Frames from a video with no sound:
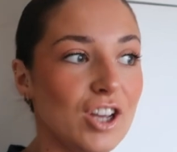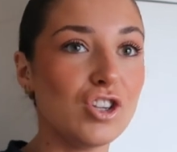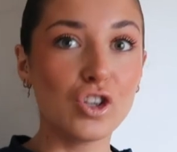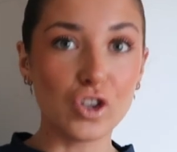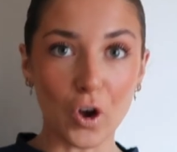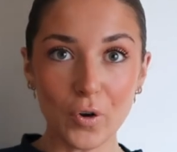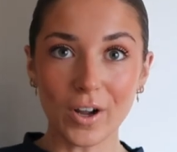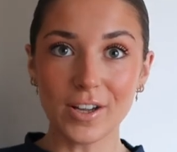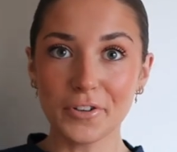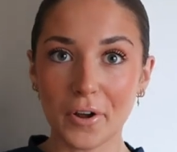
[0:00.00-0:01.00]
It's so
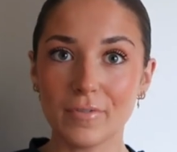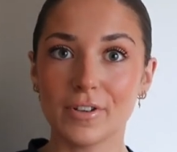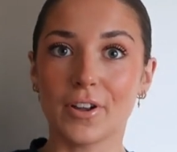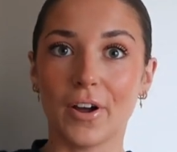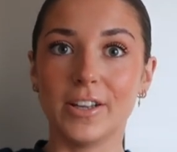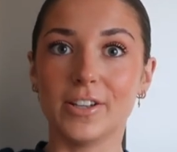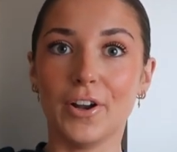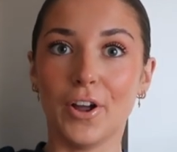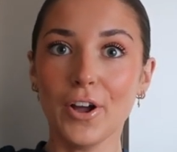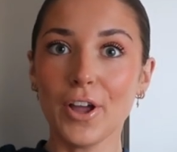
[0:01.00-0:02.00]
nice and oversized, like,
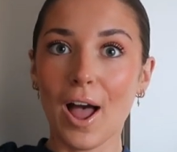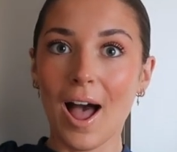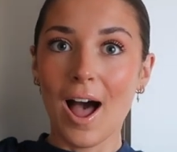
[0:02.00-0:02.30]
look.